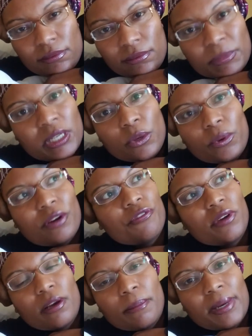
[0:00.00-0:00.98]
But it worked for
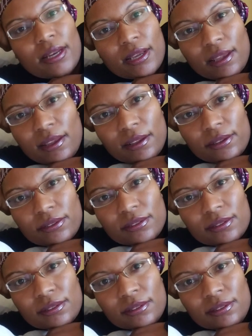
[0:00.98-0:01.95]
everybody
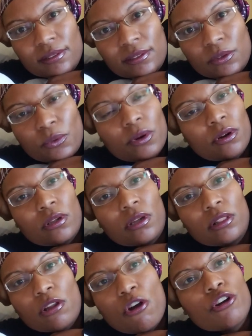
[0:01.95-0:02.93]
else, or a
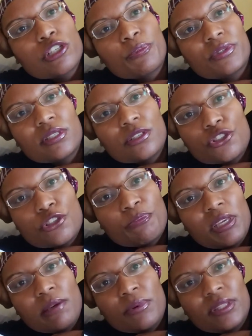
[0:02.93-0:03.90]
large percentage of
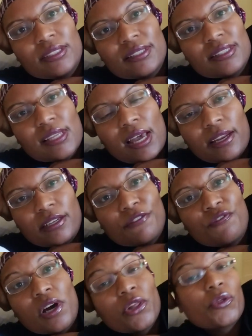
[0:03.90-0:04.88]
people that decided to
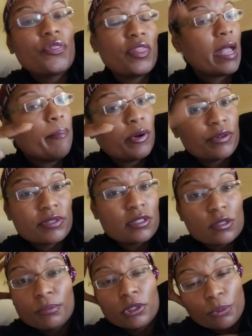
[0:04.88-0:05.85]
follow that person's
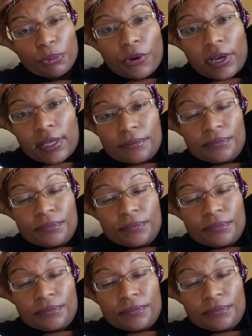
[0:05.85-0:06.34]
blueprint.